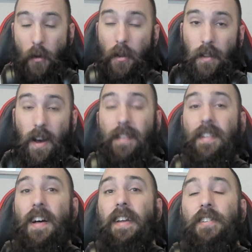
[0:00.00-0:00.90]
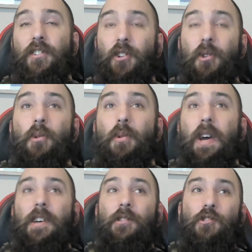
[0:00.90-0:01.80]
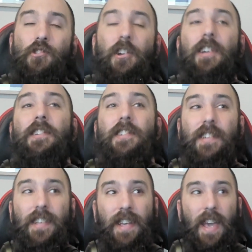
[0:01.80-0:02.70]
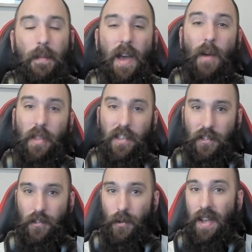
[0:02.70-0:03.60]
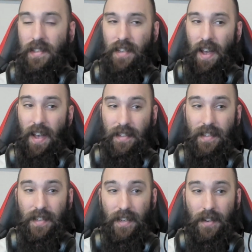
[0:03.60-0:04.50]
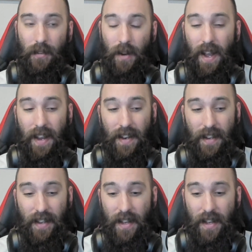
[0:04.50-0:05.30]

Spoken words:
Mortal Online 2 just came out with a stress test, right?